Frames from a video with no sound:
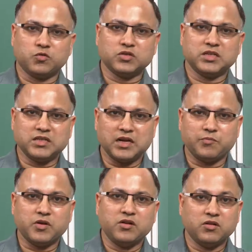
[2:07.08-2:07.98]
forces are
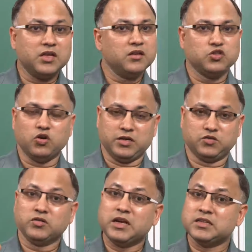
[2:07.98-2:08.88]
applied on the joint.
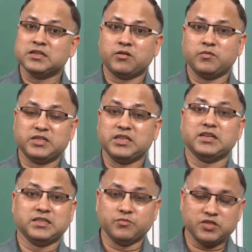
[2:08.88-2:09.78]
So, that is our basic
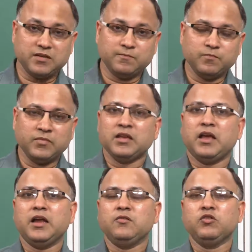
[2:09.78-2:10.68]
assumption
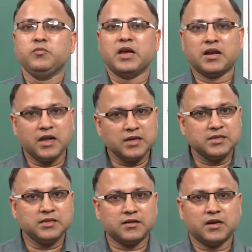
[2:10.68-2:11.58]
and we will be
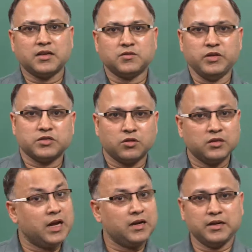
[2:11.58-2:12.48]
analyzing the truss based
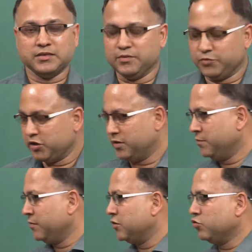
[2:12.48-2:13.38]
on that assumption.
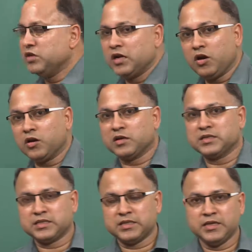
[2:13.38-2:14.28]
So, we are not
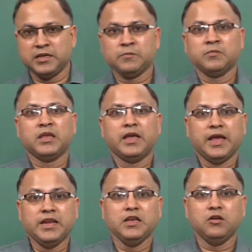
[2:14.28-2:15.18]
considering
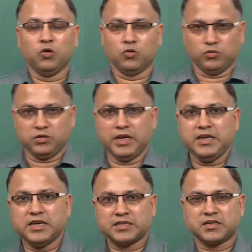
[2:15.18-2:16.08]
any load,
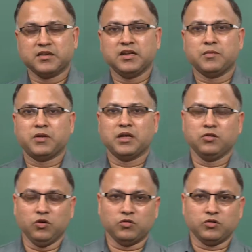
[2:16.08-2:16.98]
any externally applied
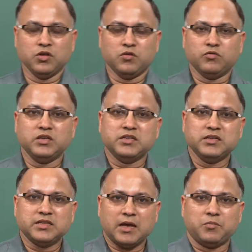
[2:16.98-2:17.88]
load which
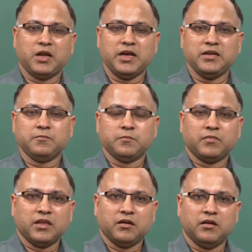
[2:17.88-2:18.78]
is applied
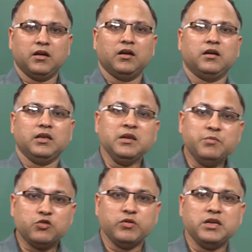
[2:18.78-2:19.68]
in
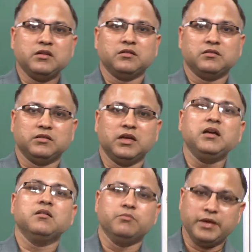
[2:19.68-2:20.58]
between
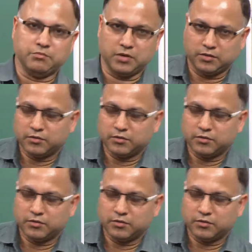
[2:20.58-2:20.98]
the member.